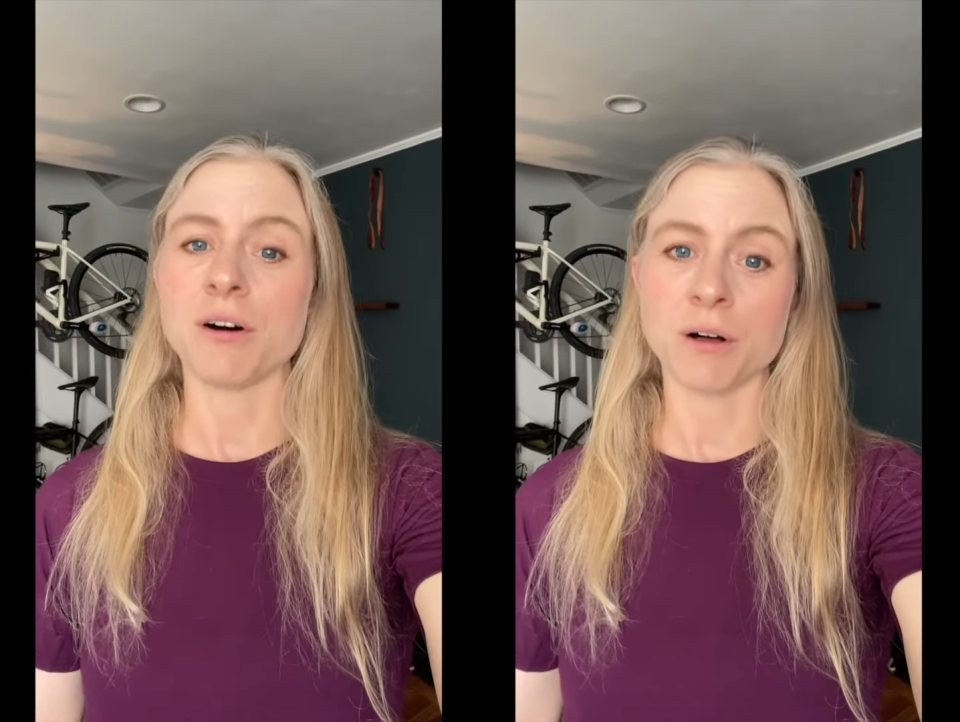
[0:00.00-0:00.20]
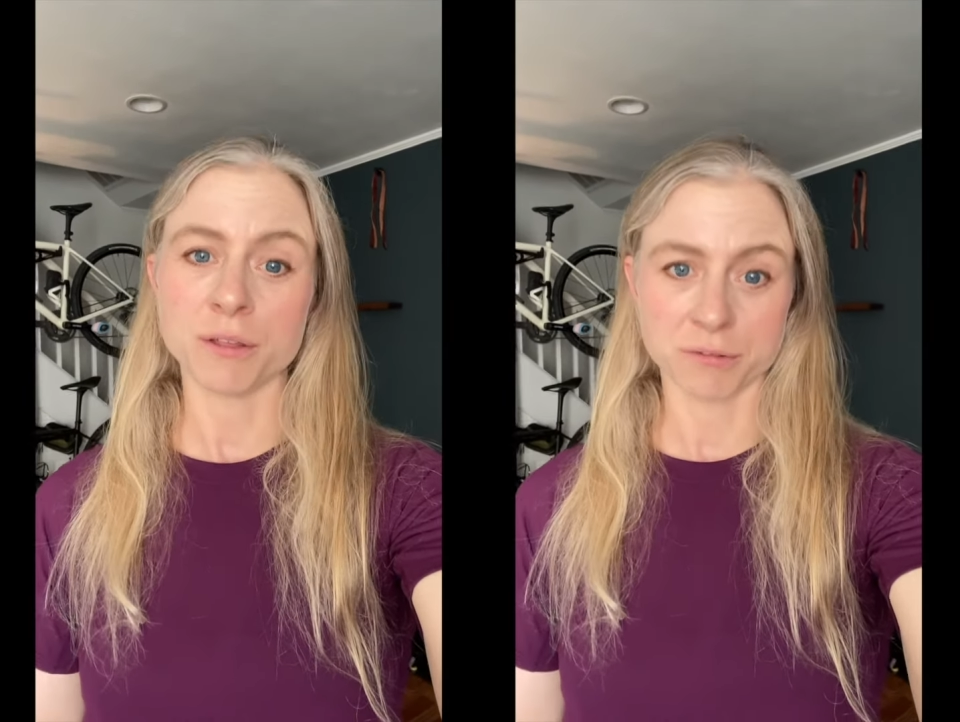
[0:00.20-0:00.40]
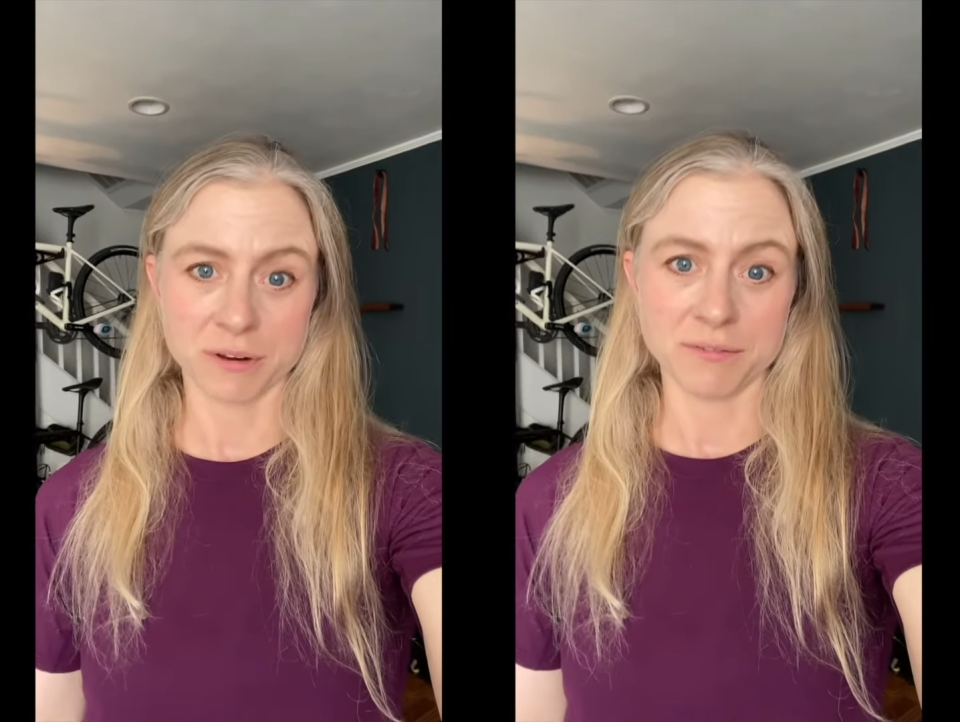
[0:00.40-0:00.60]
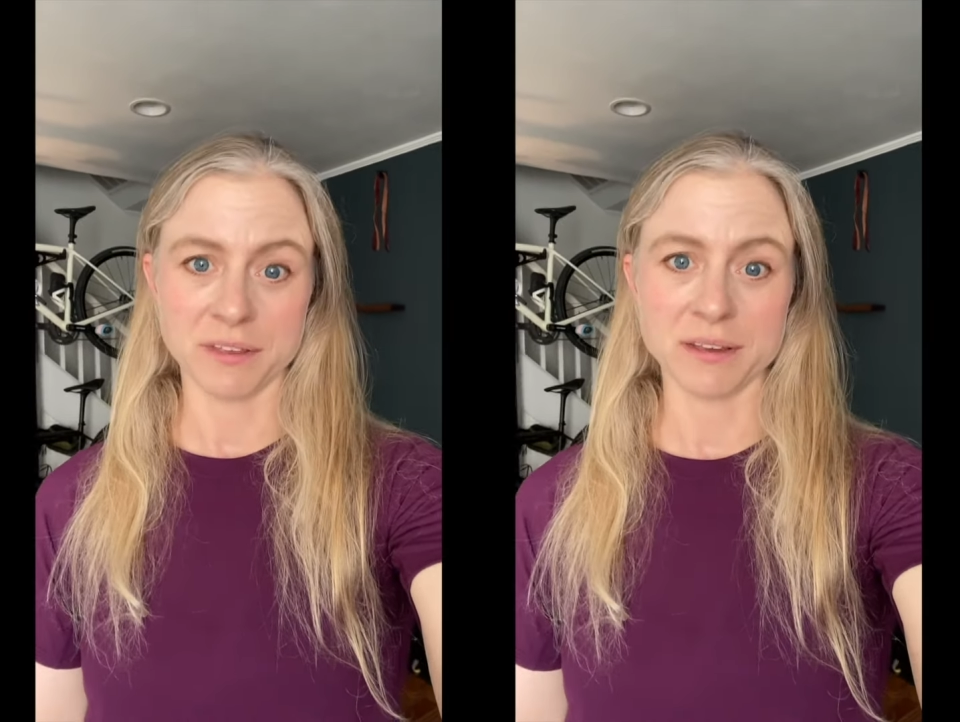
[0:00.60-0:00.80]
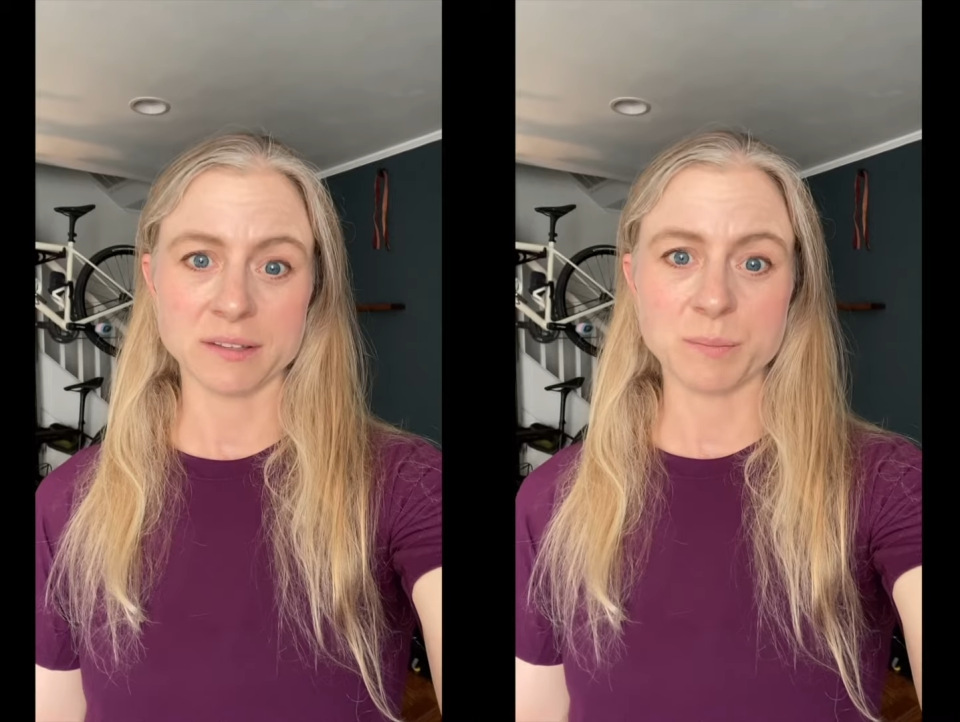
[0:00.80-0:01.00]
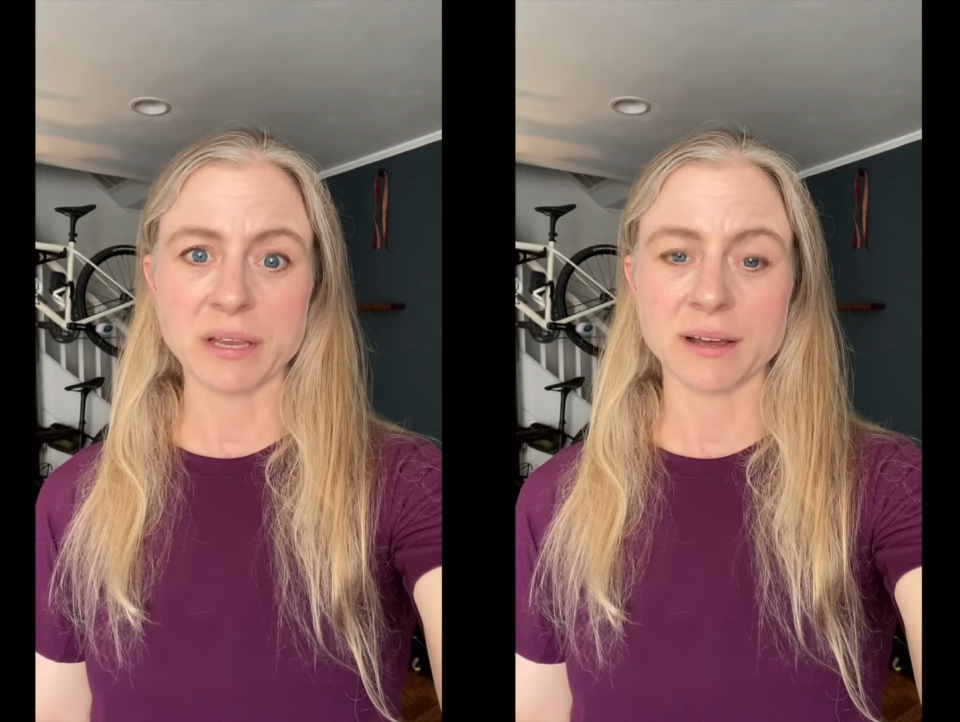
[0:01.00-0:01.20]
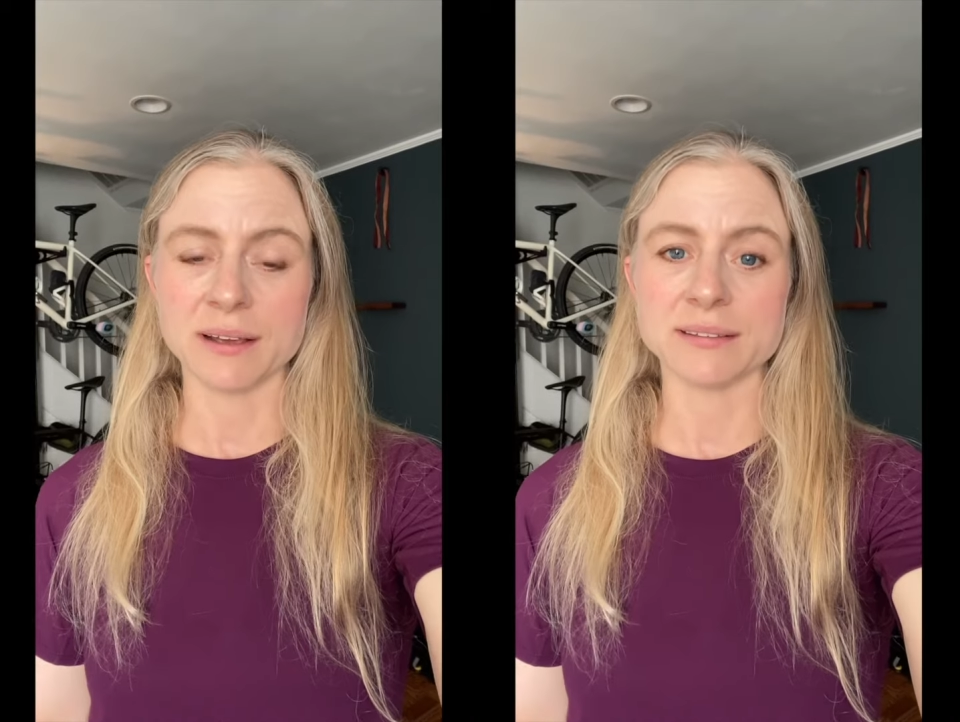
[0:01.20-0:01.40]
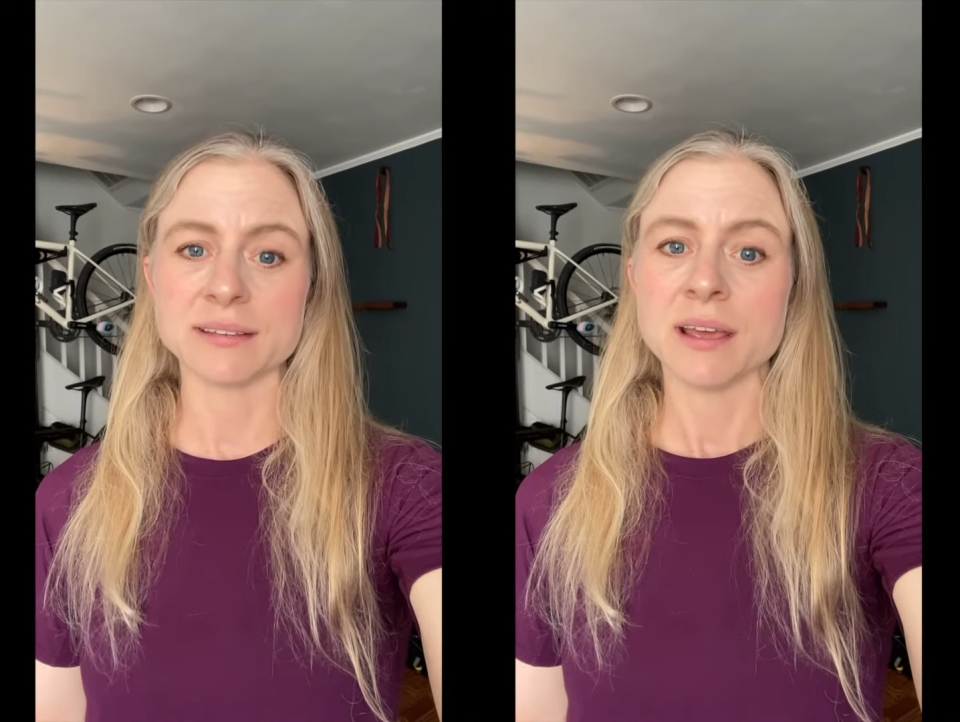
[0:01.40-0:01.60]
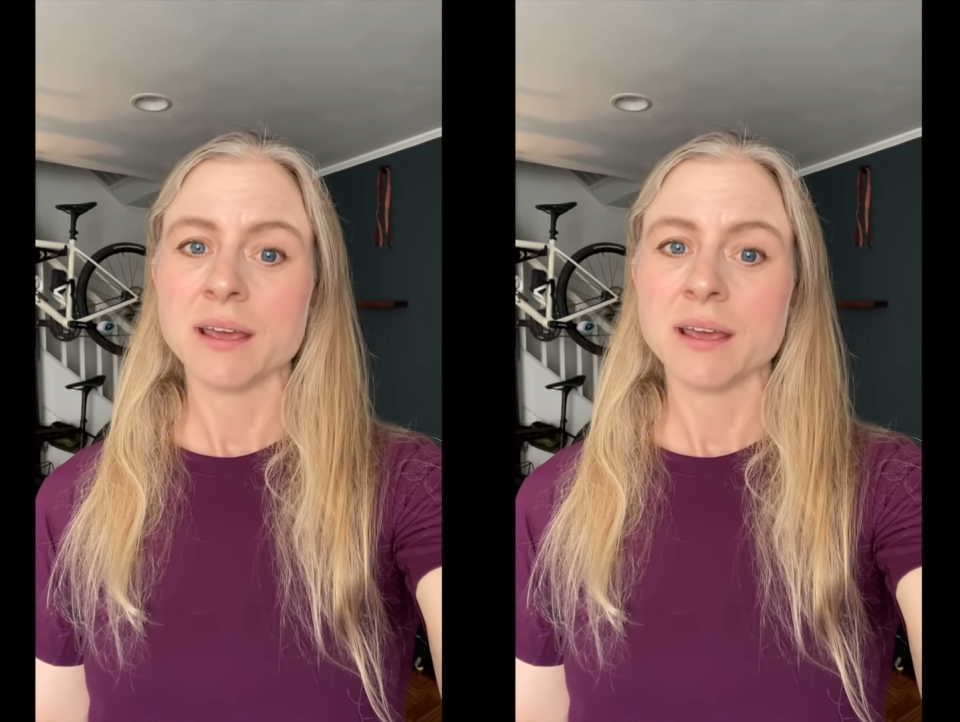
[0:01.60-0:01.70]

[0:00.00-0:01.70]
all three of these because